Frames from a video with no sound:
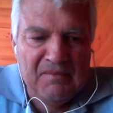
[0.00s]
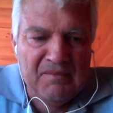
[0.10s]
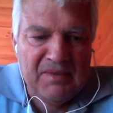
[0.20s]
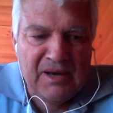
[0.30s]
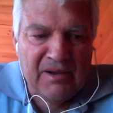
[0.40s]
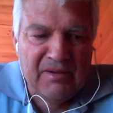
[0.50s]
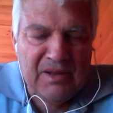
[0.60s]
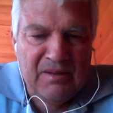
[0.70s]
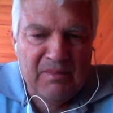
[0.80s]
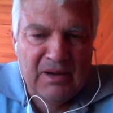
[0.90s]

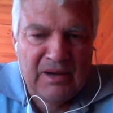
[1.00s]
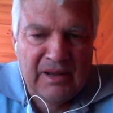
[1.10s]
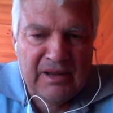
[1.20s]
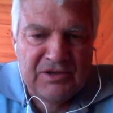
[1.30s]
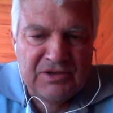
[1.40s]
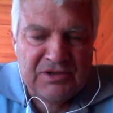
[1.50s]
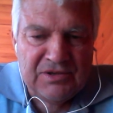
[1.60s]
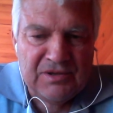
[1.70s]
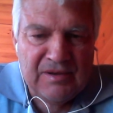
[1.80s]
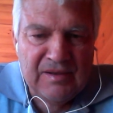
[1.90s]
the Middle Ages,
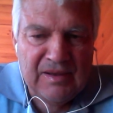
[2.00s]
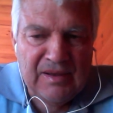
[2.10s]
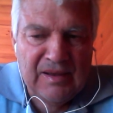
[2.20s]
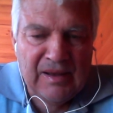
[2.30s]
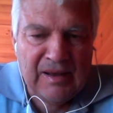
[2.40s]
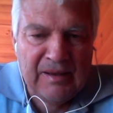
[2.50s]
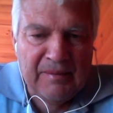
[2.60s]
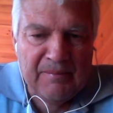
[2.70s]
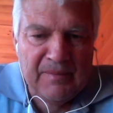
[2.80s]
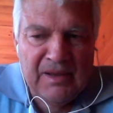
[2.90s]

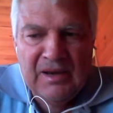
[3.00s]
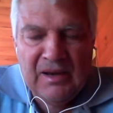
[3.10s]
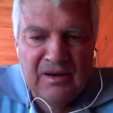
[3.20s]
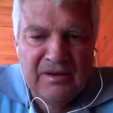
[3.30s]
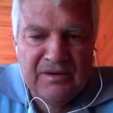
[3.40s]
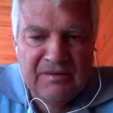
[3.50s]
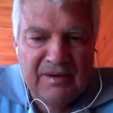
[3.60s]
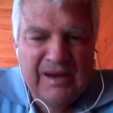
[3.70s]
in England and